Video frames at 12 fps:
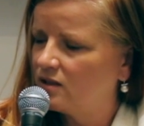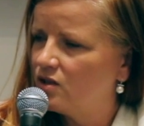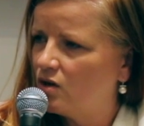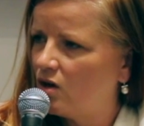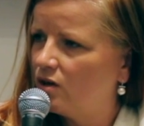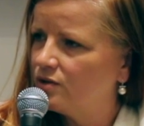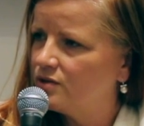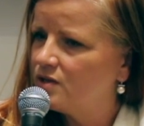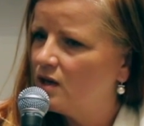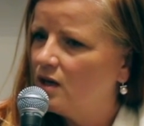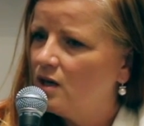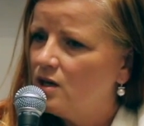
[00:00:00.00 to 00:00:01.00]
the
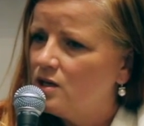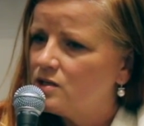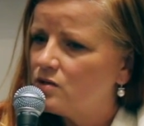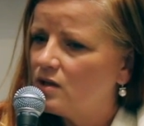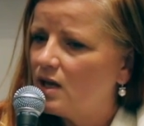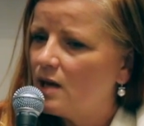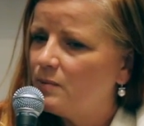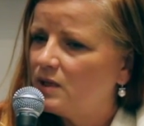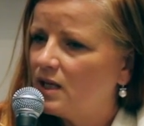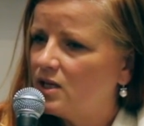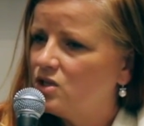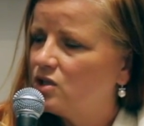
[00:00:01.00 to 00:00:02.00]
dollars. So the
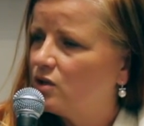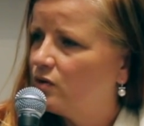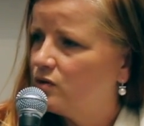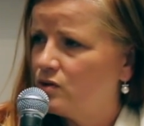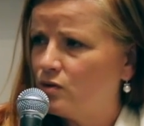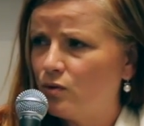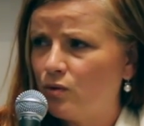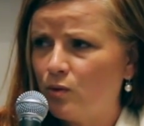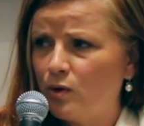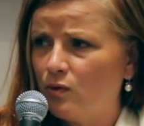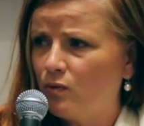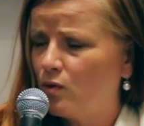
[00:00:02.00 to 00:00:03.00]
application goes through
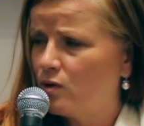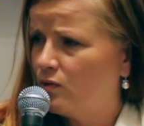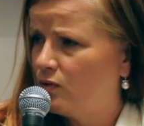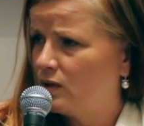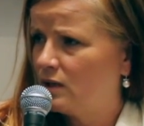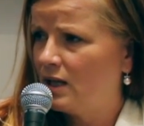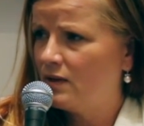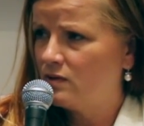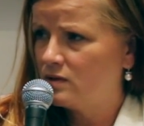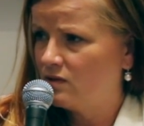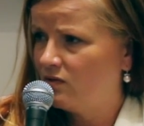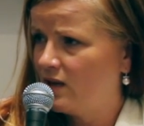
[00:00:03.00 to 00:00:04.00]
3 or 4 different
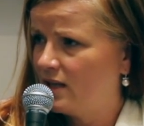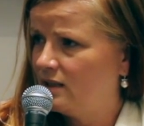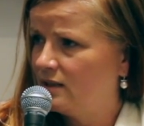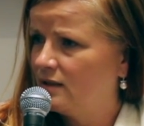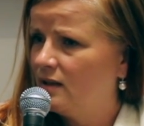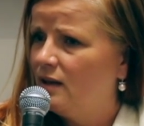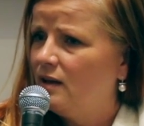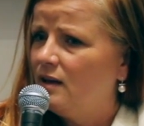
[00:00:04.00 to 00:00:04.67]
levels of vetting,